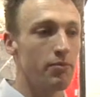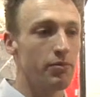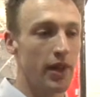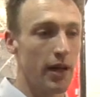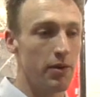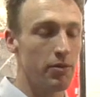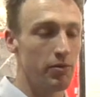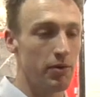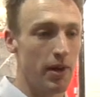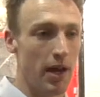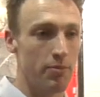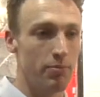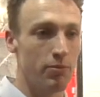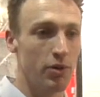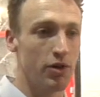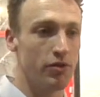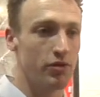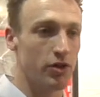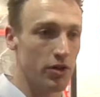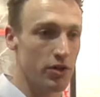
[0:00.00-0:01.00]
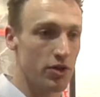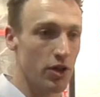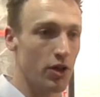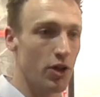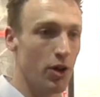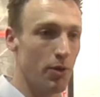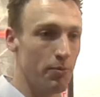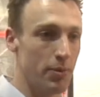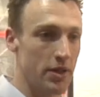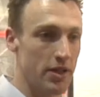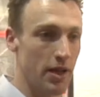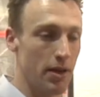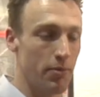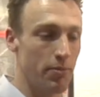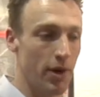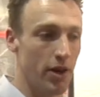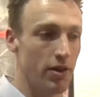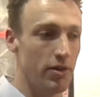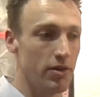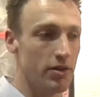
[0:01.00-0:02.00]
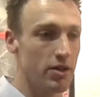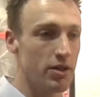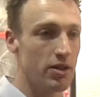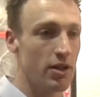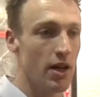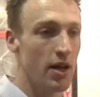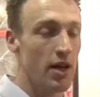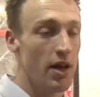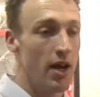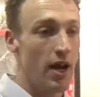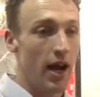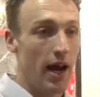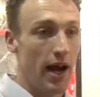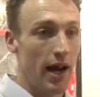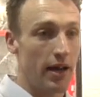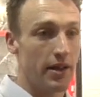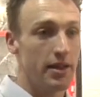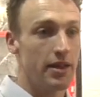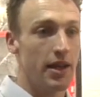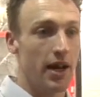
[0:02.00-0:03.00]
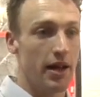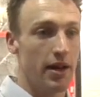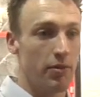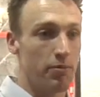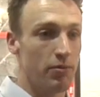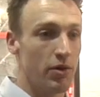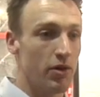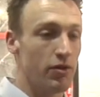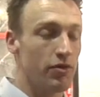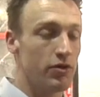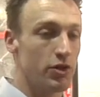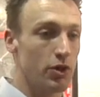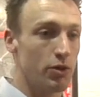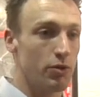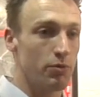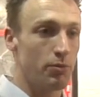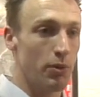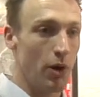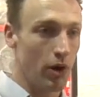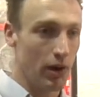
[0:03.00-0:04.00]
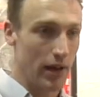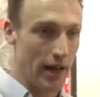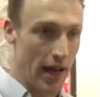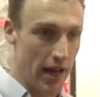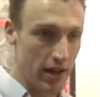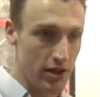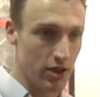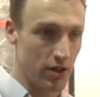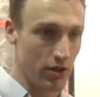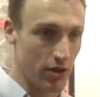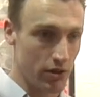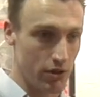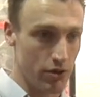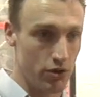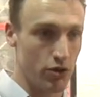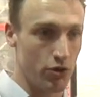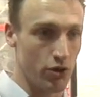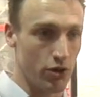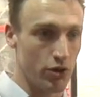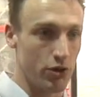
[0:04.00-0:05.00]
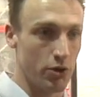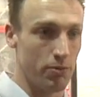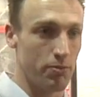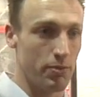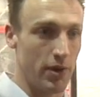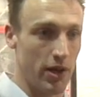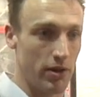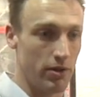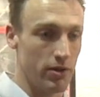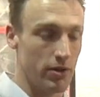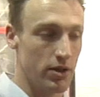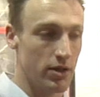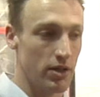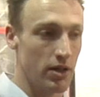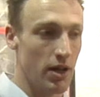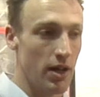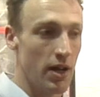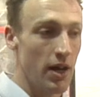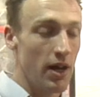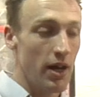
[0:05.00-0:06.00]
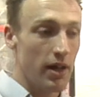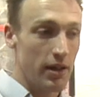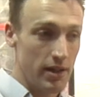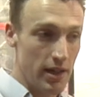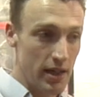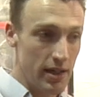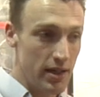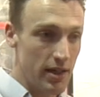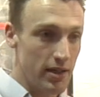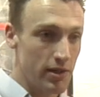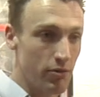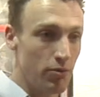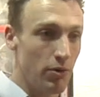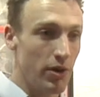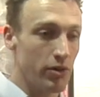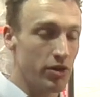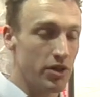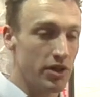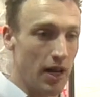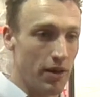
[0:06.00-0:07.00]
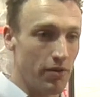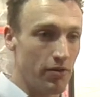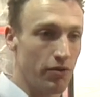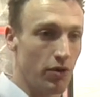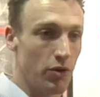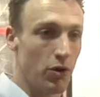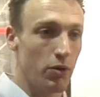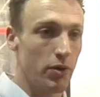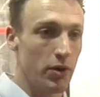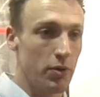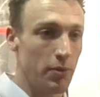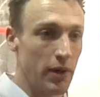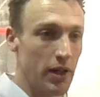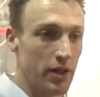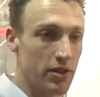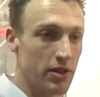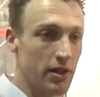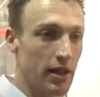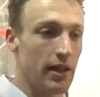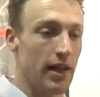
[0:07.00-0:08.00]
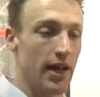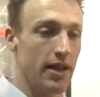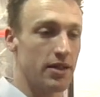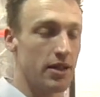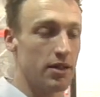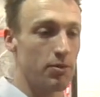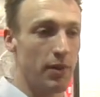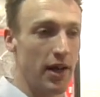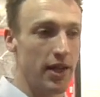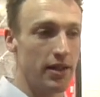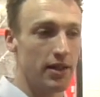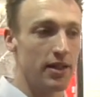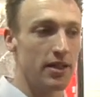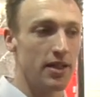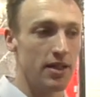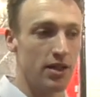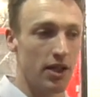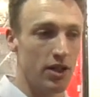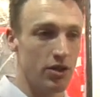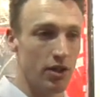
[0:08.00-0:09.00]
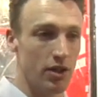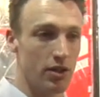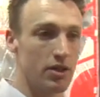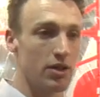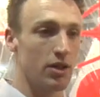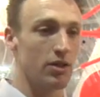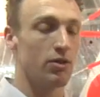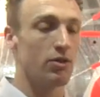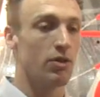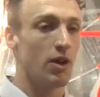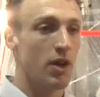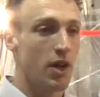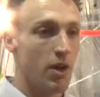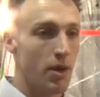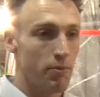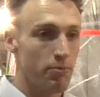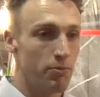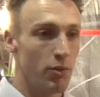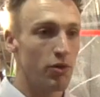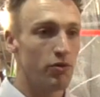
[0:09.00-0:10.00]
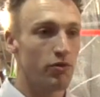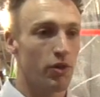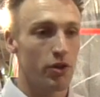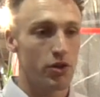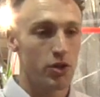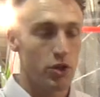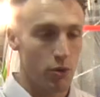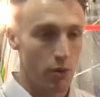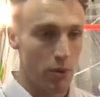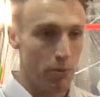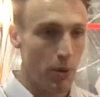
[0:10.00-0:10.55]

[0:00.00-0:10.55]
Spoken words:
They then moved on to composite boats, and then it moved to polyester construction boats. This is a real step forward because the class has made the decision to move on to